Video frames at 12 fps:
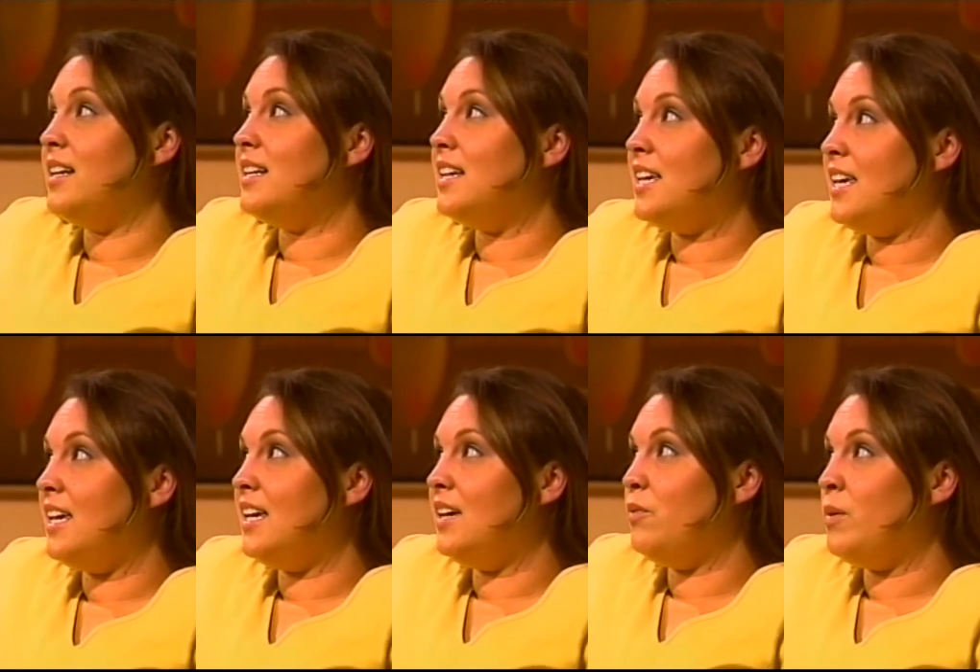
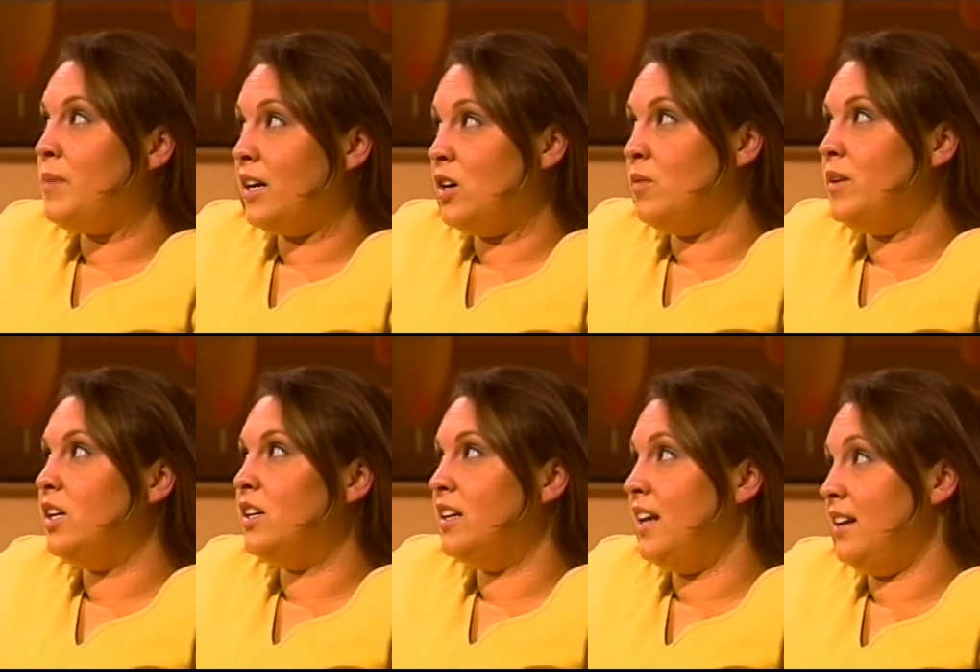He went back home and he
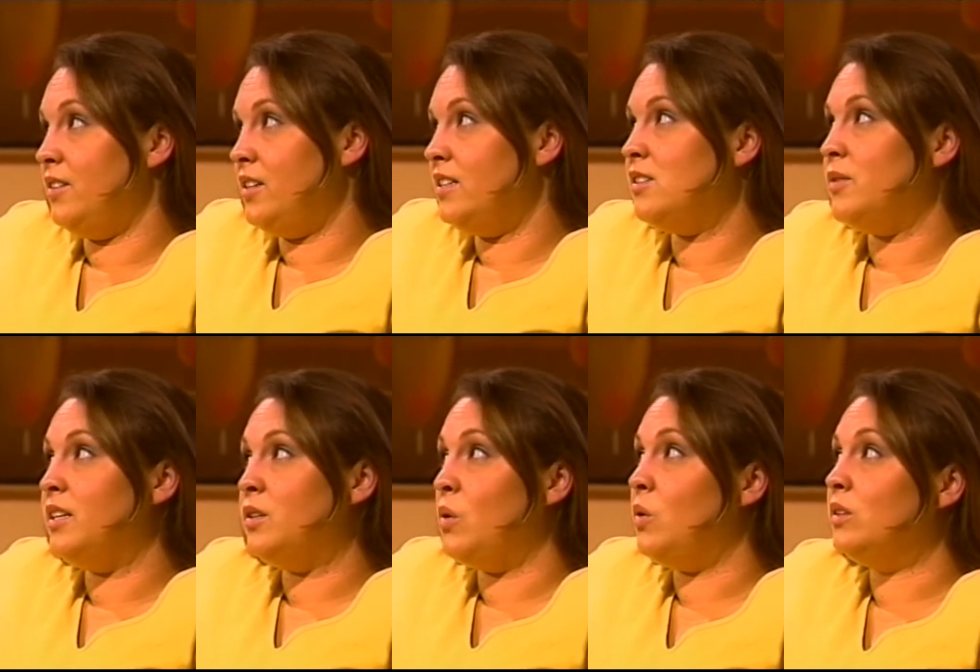couldn't handle it, so he
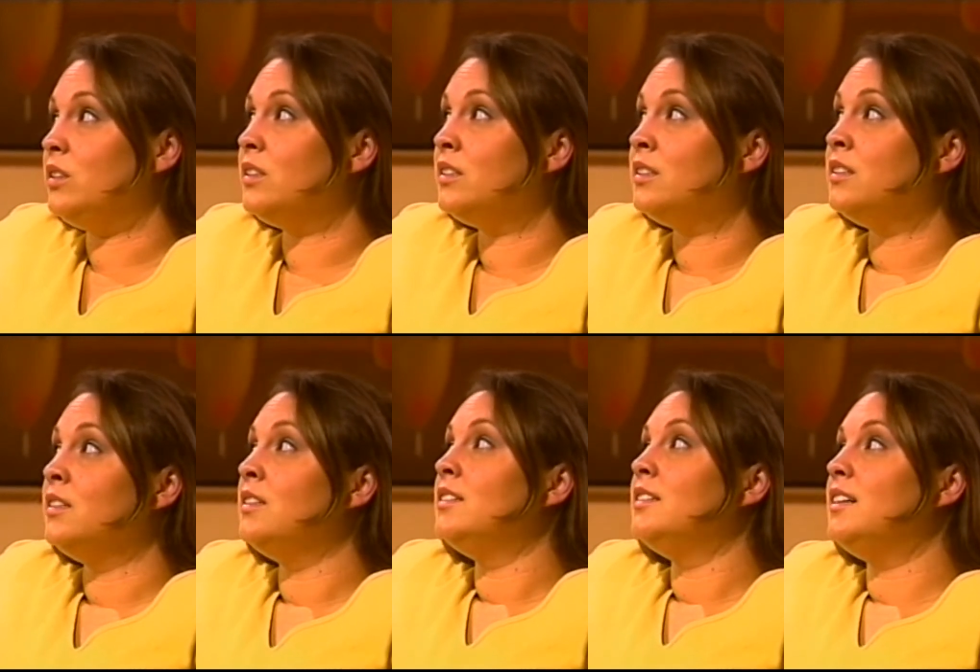told
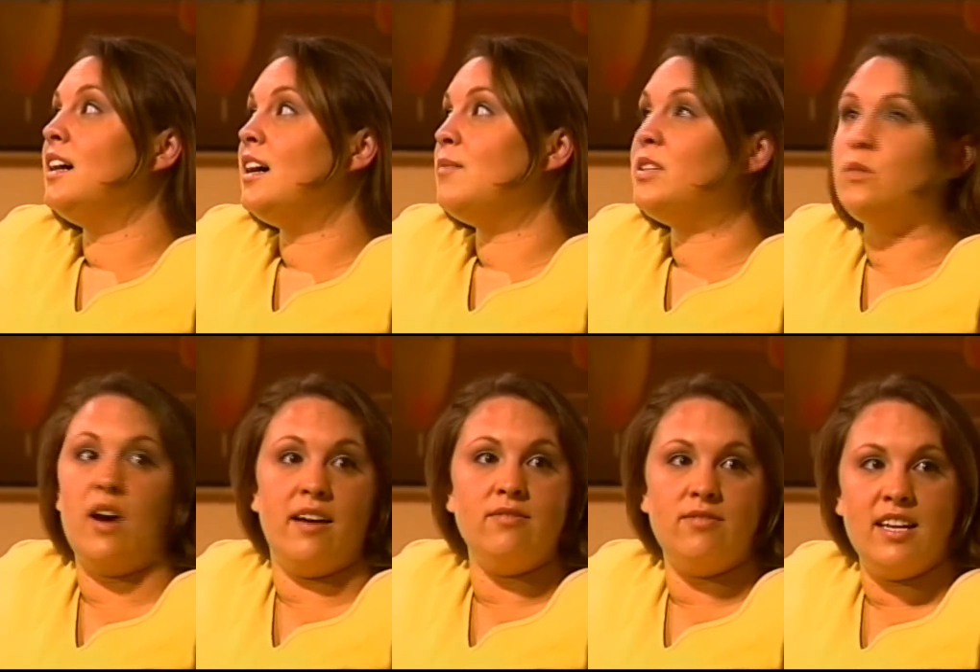his
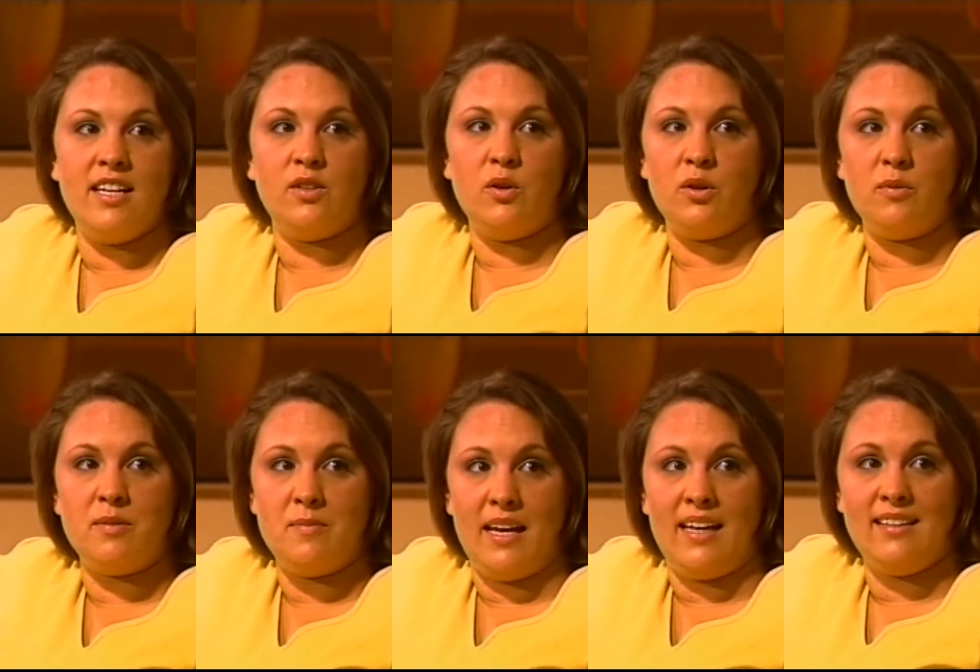wife, and he told her it was
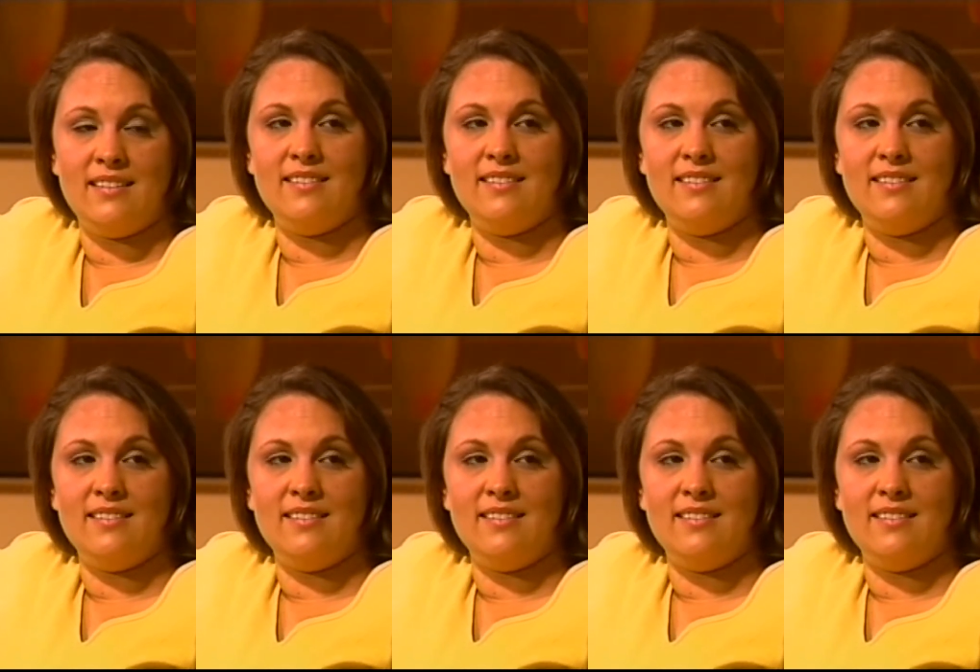me.